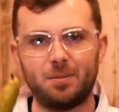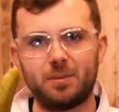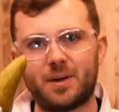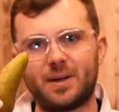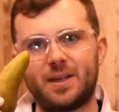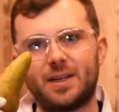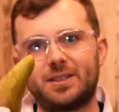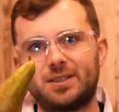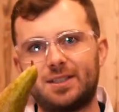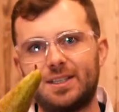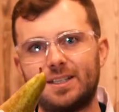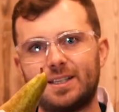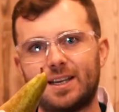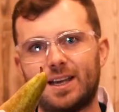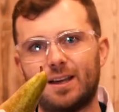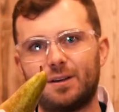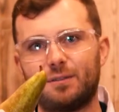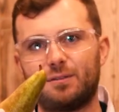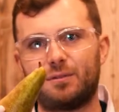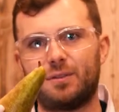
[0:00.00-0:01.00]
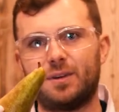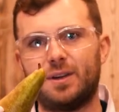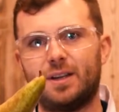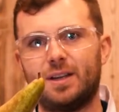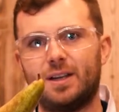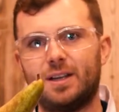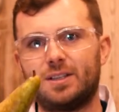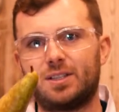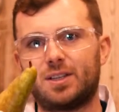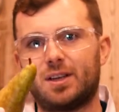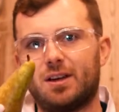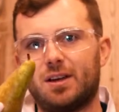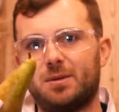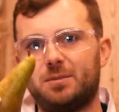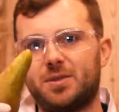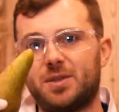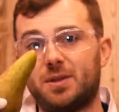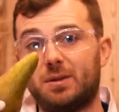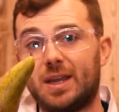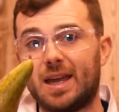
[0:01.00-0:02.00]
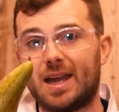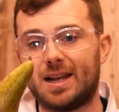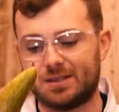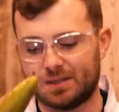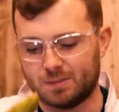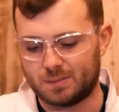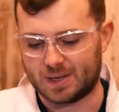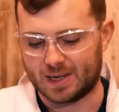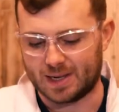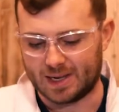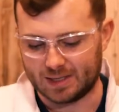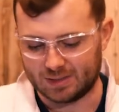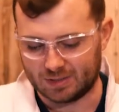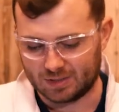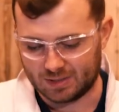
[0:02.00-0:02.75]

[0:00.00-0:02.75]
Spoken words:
but I did have time to get a pear.